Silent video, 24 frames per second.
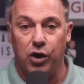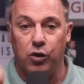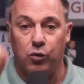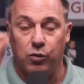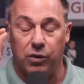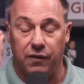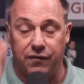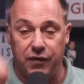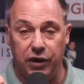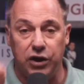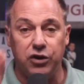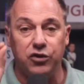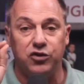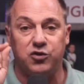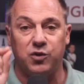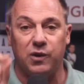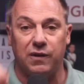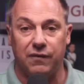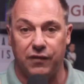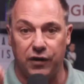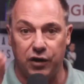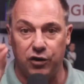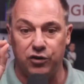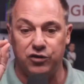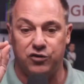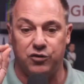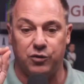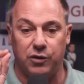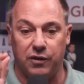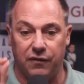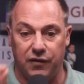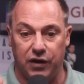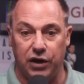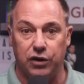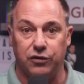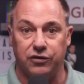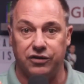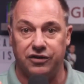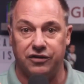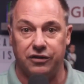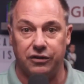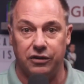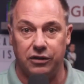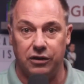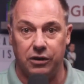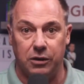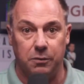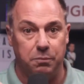Reviews.
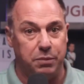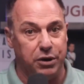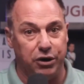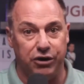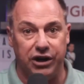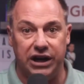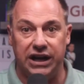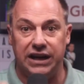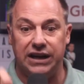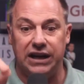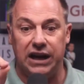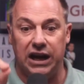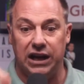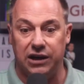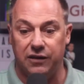Period. End of